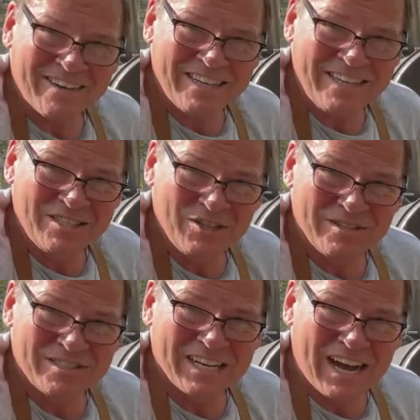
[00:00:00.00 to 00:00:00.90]
the heat do
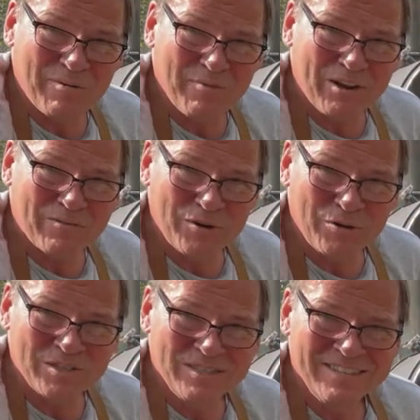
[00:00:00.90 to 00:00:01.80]
its job there,
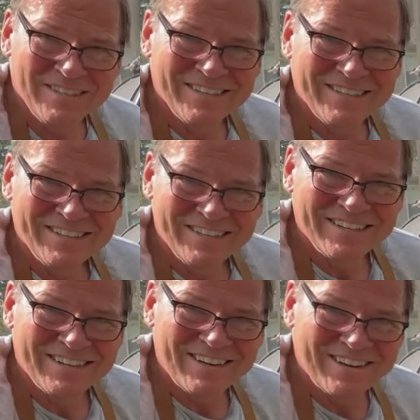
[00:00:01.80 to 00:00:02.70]
folks.
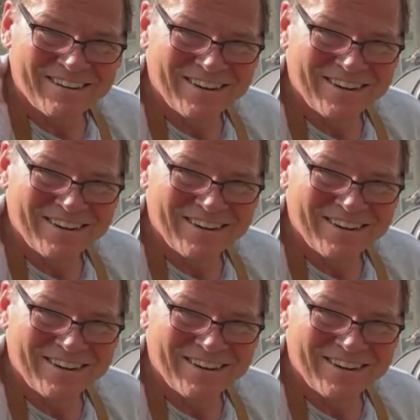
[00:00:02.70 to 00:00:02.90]
All